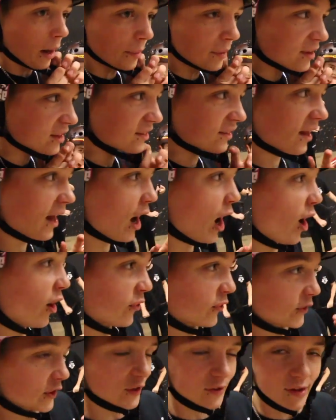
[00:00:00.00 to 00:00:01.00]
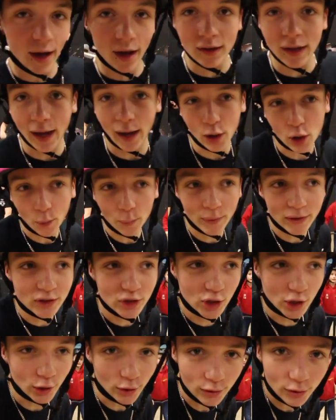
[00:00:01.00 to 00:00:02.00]
I'm gonna start off and just get like a couple
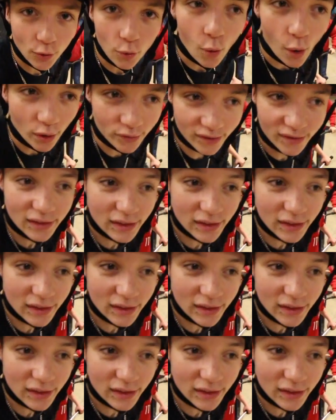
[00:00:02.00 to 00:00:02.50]
of chill, quarter